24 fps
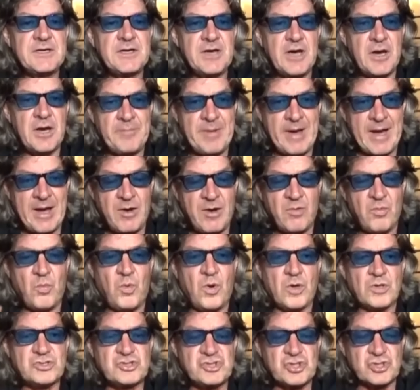about
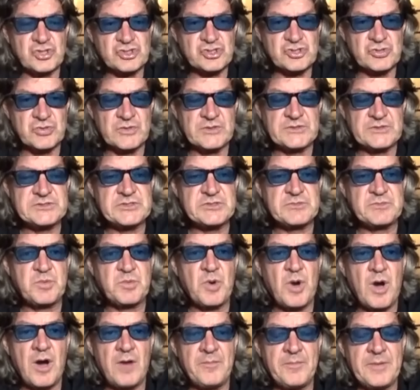what Joshua and
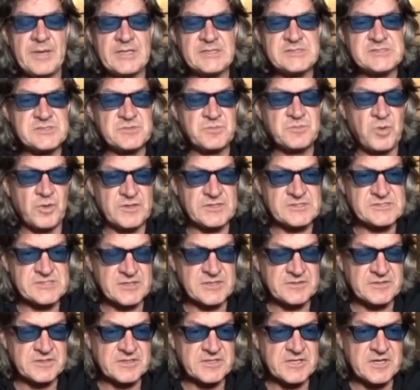Dubois means and what this
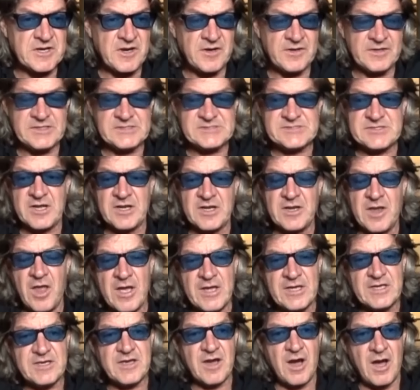undercard is. And I
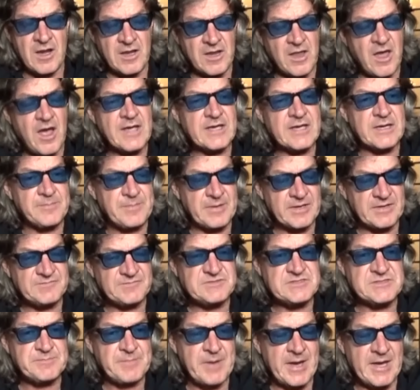like I like a bit of
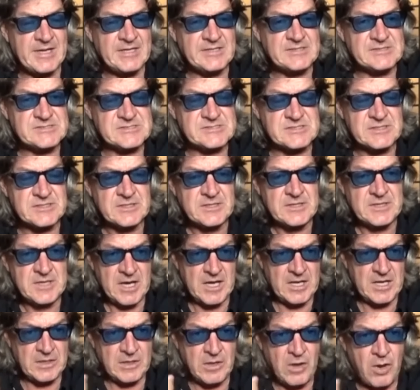debate,
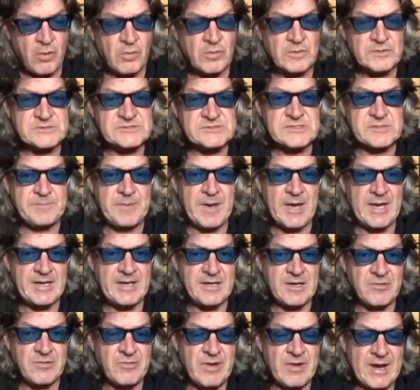a long debate
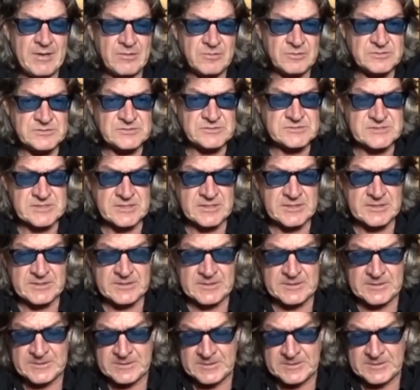around uh,